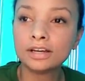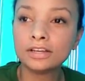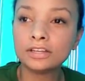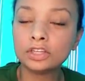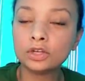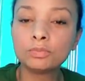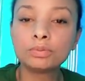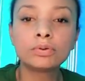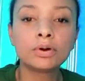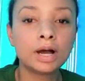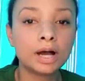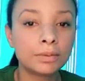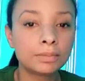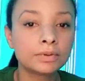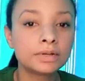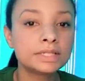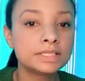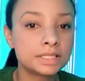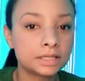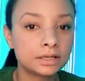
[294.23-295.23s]
you
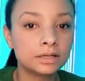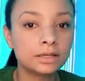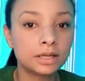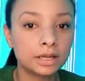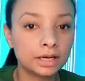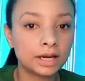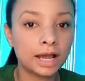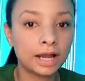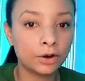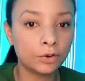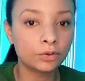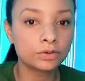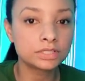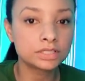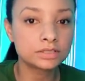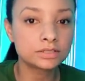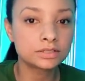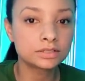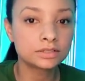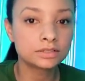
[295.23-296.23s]
probably didn't get out
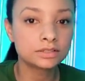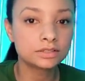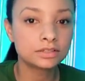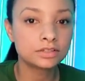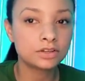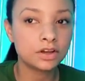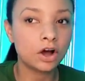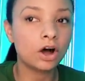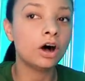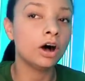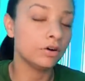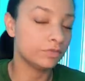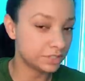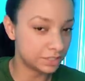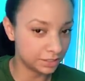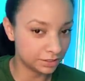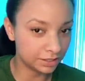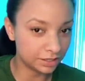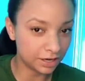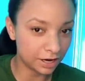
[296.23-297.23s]

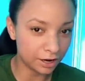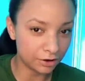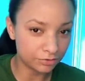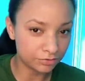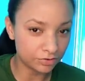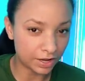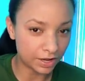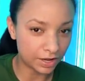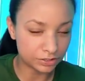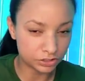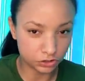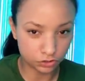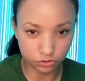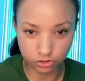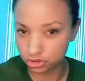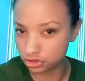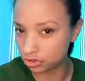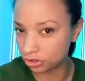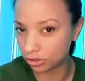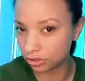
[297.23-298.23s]
often enough as you
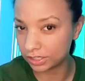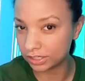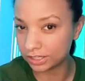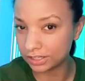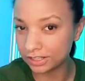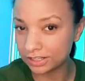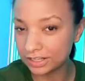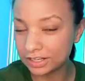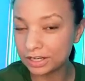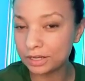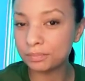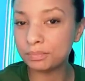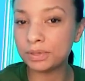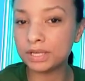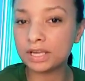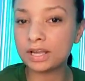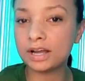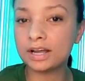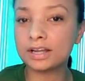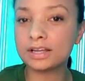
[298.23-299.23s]
should.
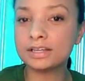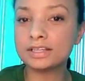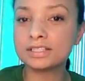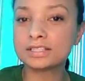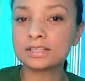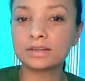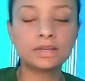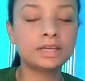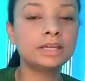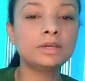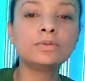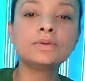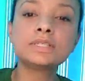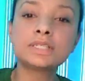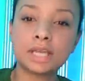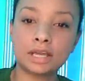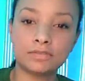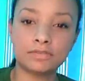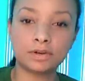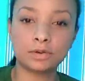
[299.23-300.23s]
because he was
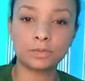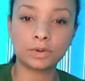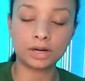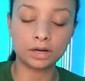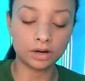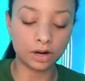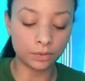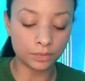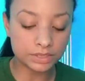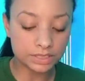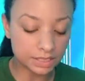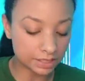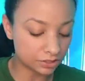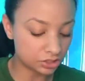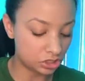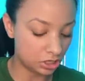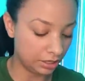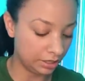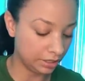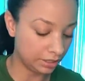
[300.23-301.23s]
everywhere, always
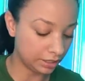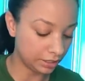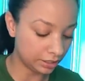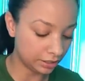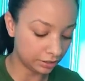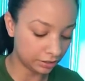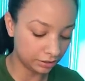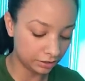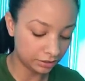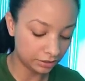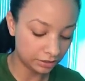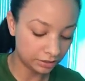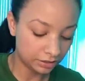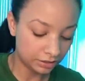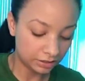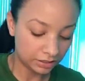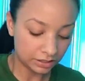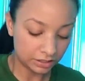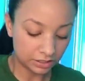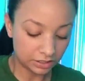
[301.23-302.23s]
hitchhiking.
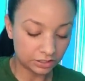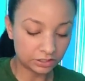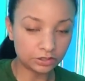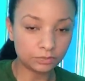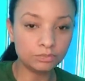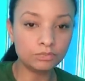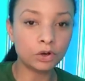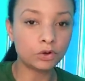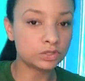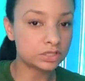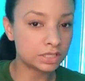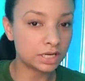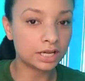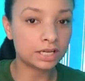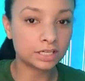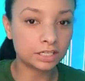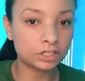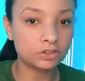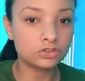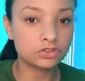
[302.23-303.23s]
Most
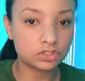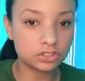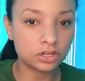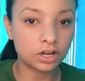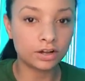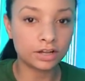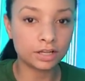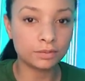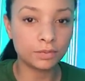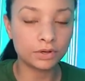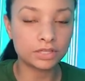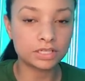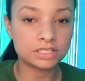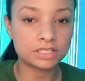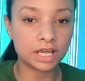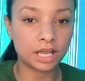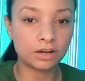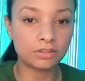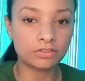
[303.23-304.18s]
likely you saw him on the side